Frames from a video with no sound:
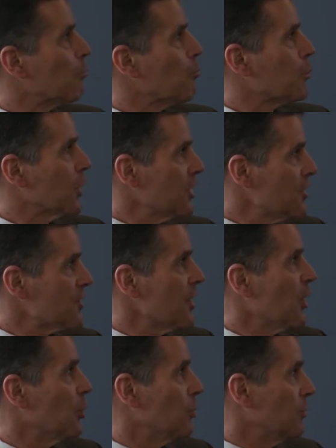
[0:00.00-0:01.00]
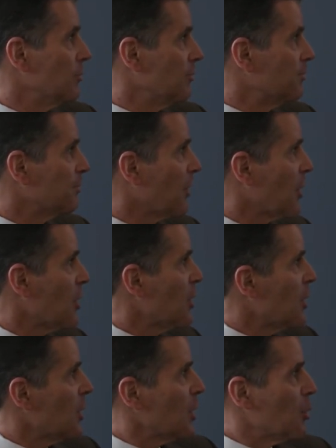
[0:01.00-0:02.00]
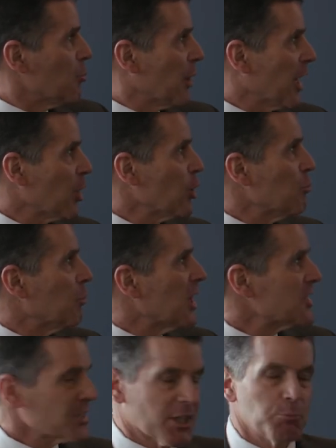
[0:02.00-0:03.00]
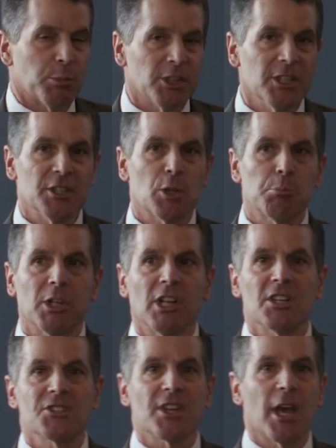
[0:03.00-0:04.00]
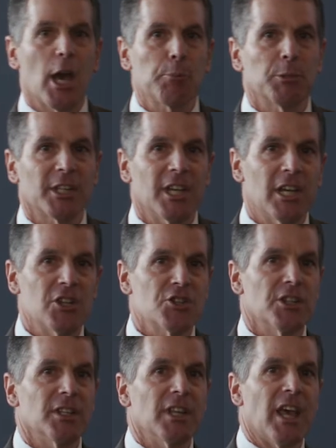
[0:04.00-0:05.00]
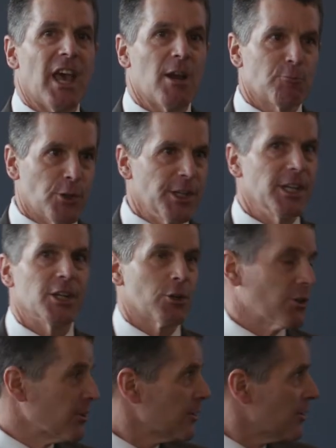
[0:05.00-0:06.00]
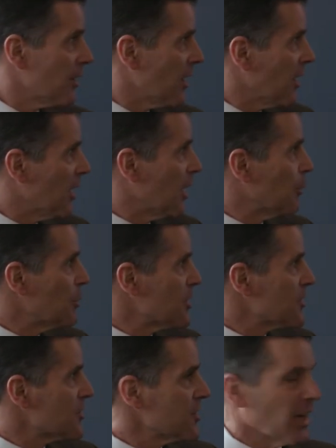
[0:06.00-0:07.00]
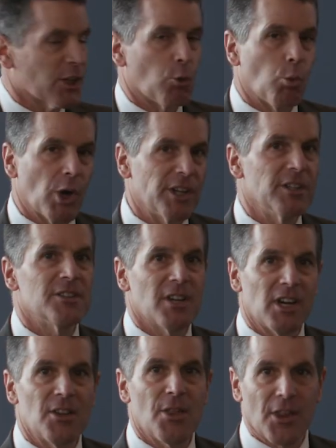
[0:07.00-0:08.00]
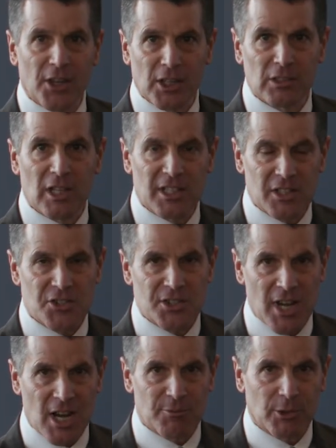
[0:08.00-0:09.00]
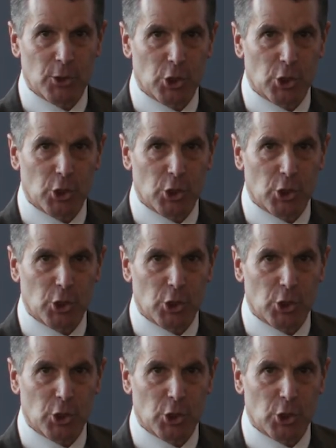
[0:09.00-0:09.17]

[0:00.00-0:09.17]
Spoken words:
Please note, parent must complete the PLUS application every year. This is not a one and done thing like the Stafford